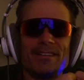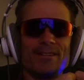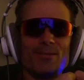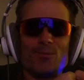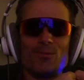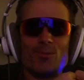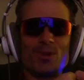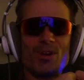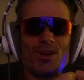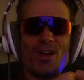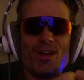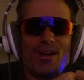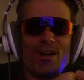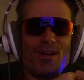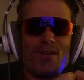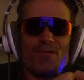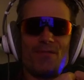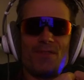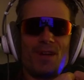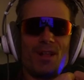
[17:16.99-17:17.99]
We're not all
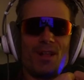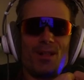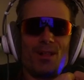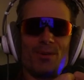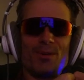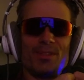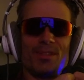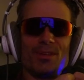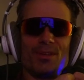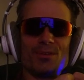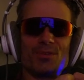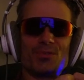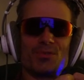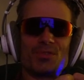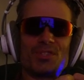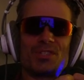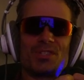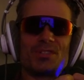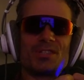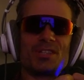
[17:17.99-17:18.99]
following those
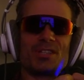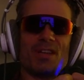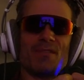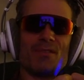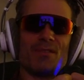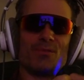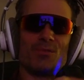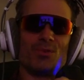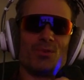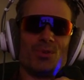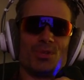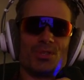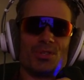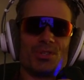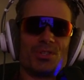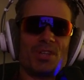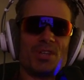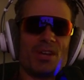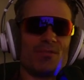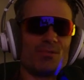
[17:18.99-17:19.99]
7 rules or
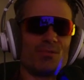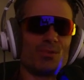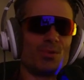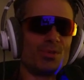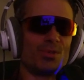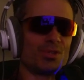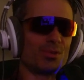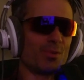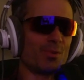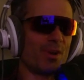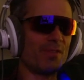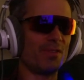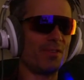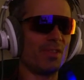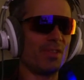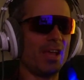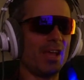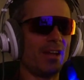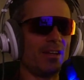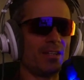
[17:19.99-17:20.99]
10 rules or whatever
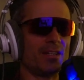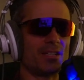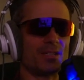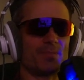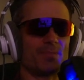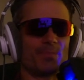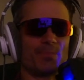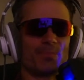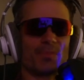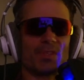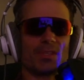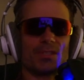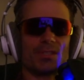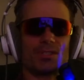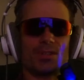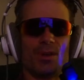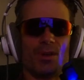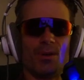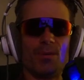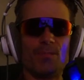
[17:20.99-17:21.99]
that is.
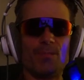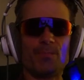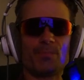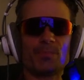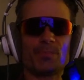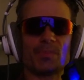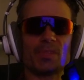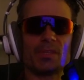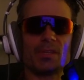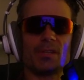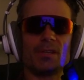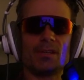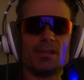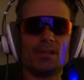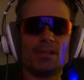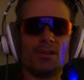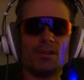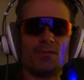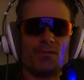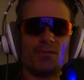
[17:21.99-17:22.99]
So
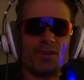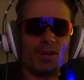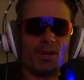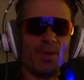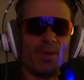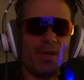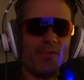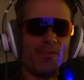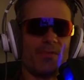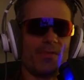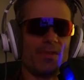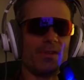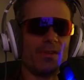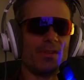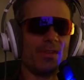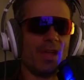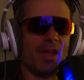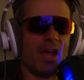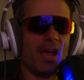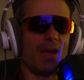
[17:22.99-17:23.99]
forget about
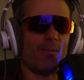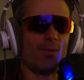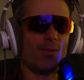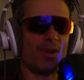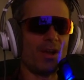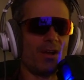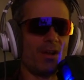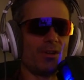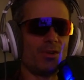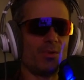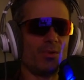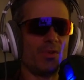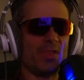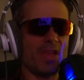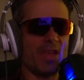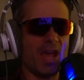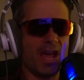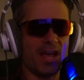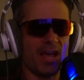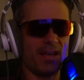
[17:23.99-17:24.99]
that. We're not doing that.